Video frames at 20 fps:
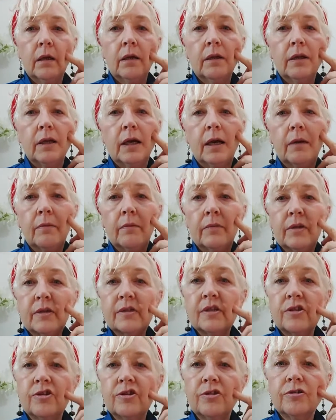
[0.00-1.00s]
Yeah,
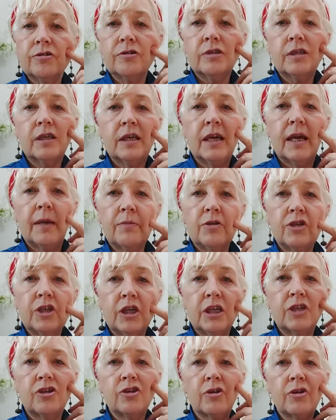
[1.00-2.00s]
this is your
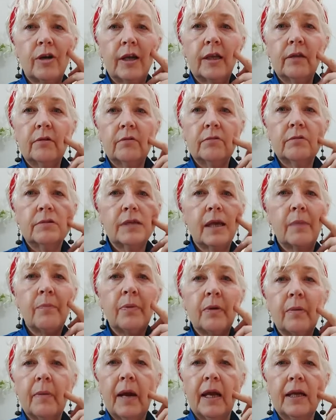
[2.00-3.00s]
TMJ joint,
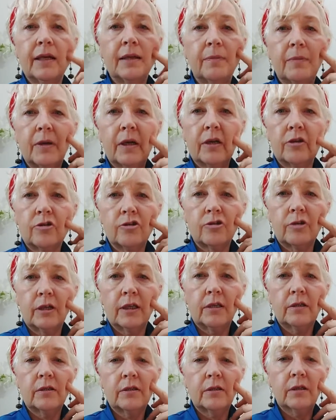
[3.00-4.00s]
temporomandibular
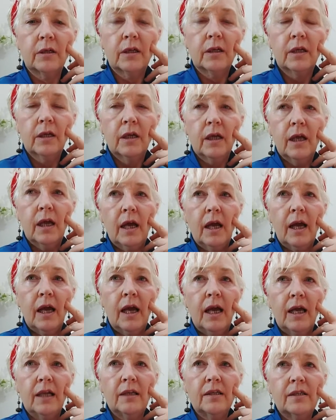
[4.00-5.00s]
joint.
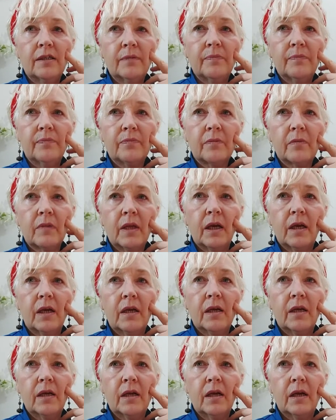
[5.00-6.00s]
And
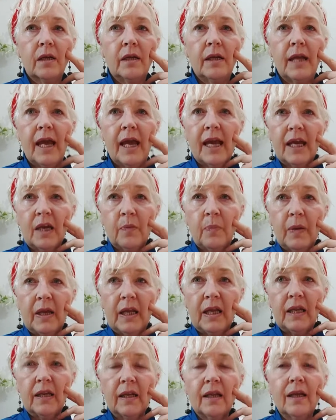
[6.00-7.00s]
neck
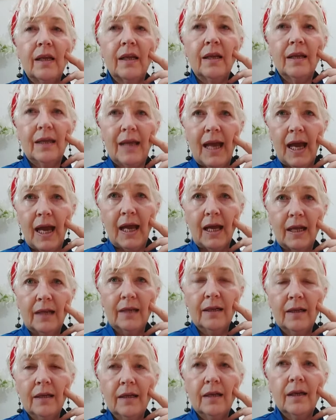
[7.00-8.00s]
pain
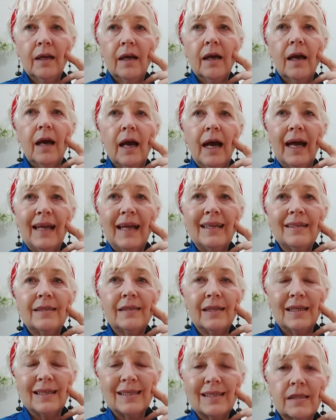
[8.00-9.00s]
can and
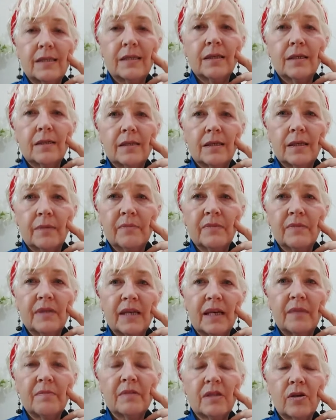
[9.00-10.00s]
does
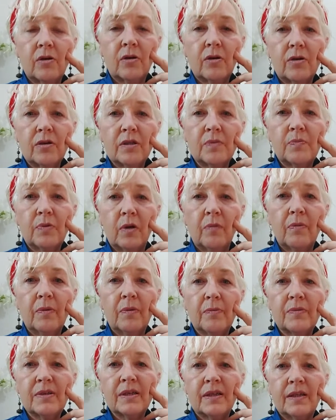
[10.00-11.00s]
sometimes cause
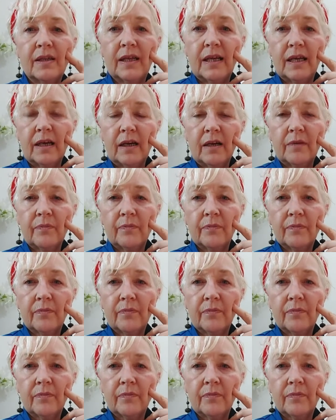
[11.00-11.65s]
problems in there.